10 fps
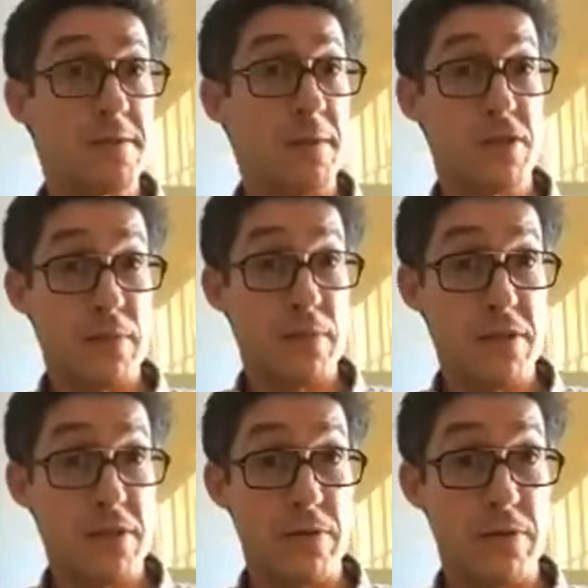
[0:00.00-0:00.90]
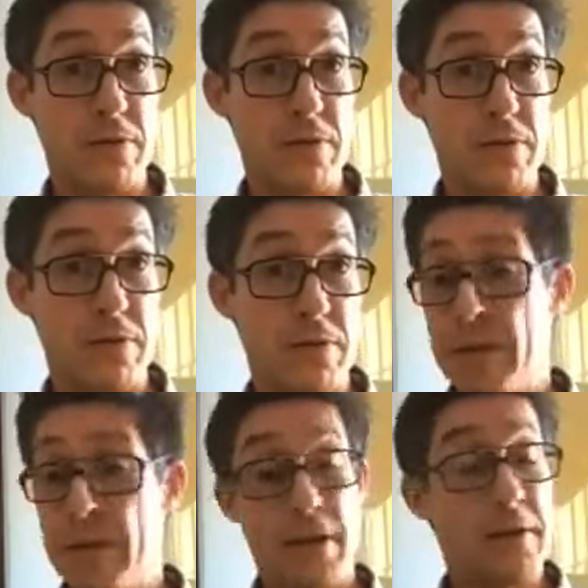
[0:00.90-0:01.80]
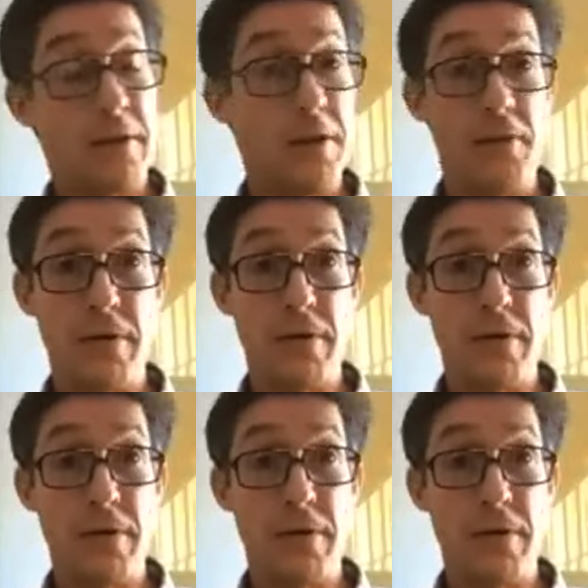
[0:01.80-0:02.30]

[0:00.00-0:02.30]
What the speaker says: for your seniors as much as possible.